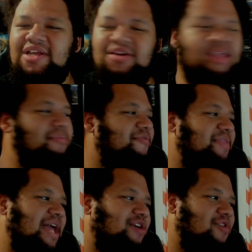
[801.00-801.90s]
are they moving
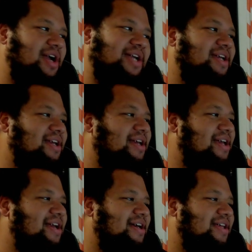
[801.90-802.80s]
that quick?
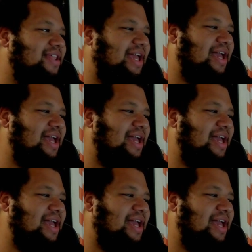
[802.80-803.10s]
Like,